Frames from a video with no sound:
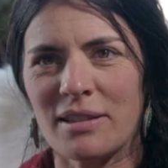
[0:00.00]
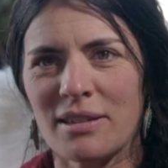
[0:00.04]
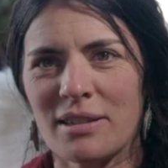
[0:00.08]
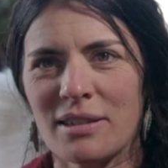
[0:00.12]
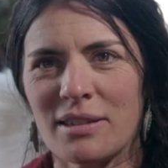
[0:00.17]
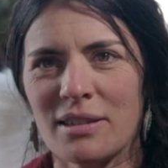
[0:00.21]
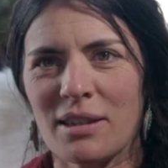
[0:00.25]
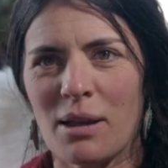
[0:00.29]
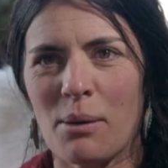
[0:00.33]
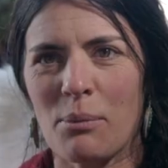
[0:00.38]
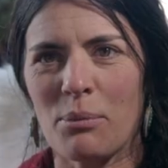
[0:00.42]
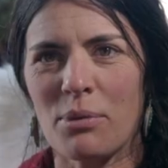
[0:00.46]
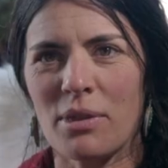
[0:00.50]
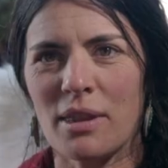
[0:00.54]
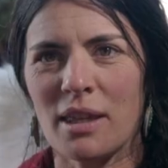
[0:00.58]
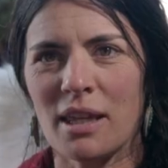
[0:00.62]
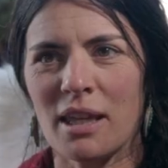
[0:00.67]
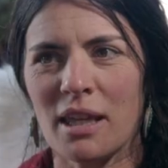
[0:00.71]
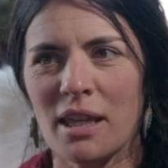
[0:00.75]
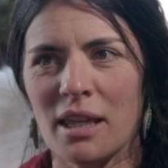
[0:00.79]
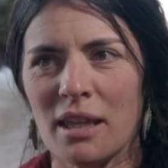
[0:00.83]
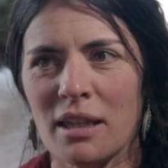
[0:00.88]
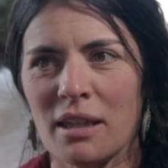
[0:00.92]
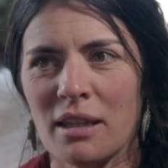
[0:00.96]

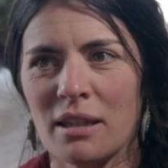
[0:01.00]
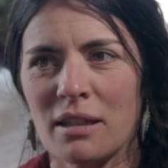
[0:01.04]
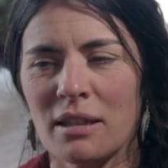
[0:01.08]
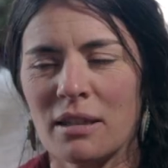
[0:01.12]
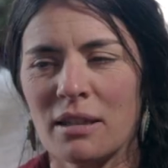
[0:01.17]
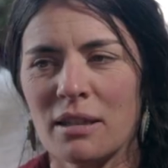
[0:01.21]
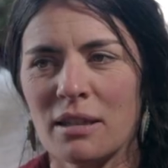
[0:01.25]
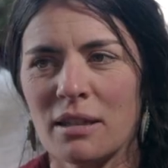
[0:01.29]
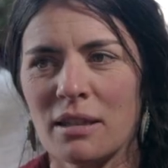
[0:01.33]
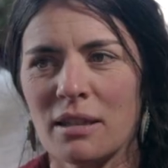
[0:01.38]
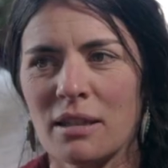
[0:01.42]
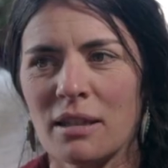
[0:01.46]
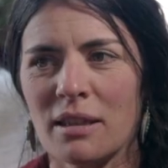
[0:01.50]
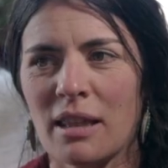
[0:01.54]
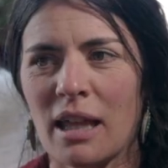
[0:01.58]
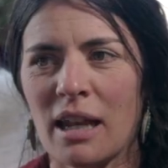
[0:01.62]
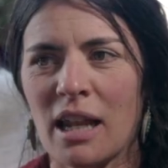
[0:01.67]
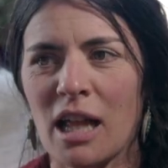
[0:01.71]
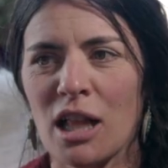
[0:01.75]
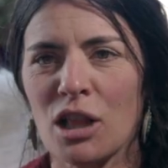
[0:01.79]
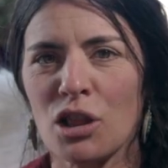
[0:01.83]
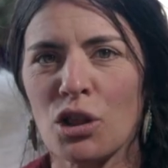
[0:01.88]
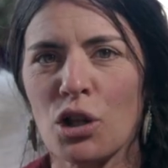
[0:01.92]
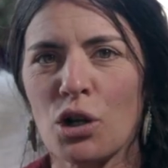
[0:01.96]
something that
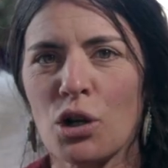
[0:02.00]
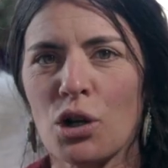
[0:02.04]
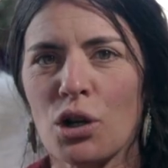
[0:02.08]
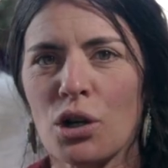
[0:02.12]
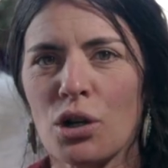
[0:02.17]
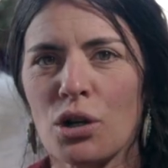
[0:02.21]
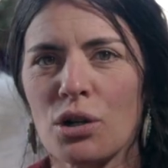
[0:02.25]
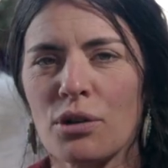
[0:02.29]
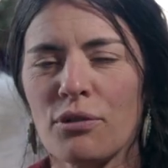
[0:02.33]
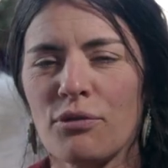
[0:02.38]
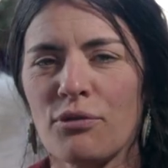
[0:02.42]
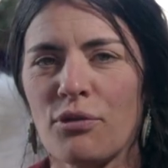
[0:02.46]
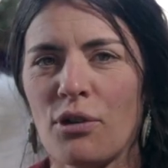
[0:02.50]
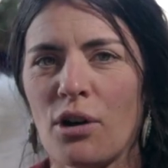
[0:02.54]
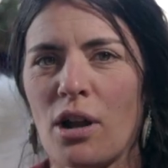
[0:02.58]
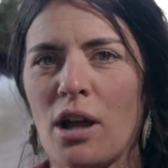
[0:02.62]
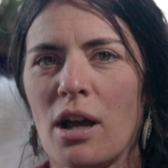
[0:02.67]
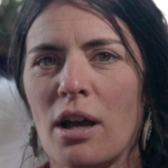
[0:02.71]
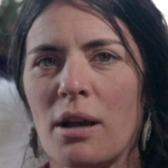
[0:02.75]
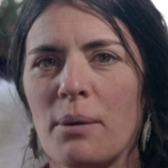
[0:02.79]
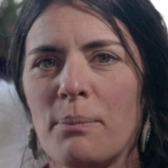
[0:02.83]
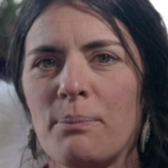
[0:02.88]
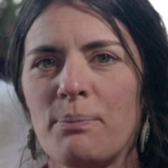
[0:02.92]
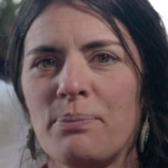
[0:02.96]
I learn
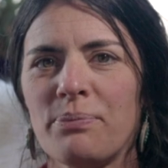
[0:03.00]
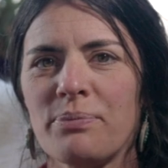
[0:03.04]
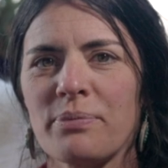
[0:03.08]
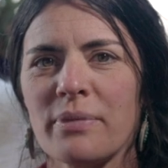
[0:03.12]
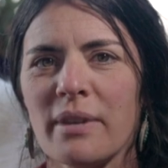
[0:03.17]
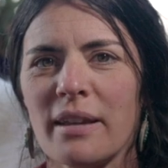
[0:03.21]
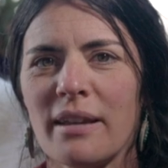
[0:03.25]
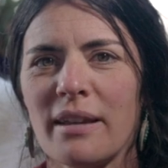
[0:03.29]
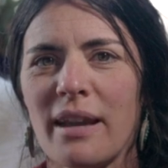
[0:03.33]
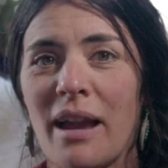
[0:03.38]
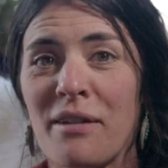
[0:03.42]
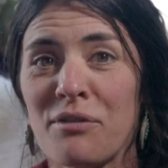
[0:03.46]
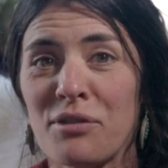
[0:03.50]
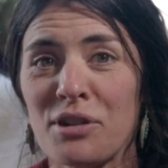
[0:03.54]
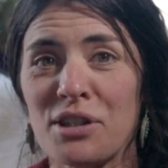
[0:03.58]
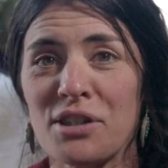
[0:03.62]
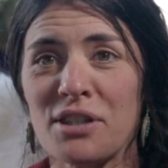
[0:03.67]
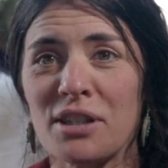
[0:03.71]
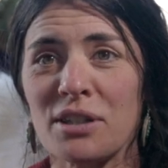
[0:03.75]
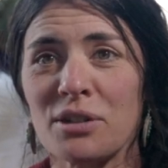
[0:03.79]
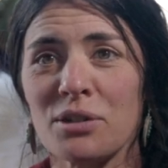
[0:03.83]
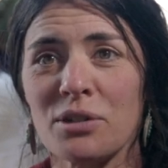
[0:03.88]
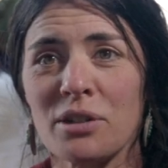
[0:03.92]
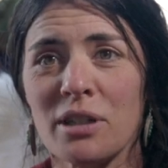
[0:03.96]
from every
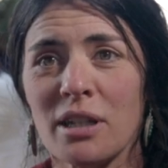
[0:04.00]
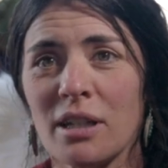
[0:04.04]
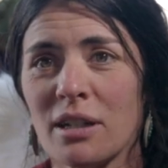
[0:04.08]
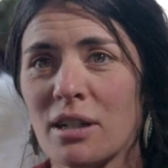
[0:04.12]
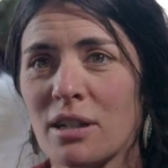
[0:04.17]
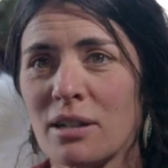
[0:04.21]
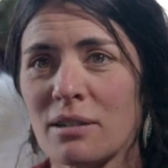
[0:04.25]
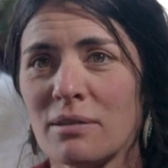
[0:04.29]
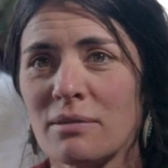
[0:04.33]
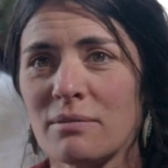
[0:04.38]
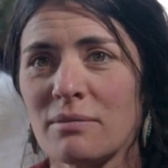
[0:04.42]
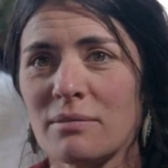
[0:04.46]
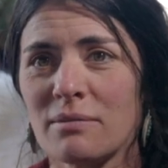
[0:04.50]
single year.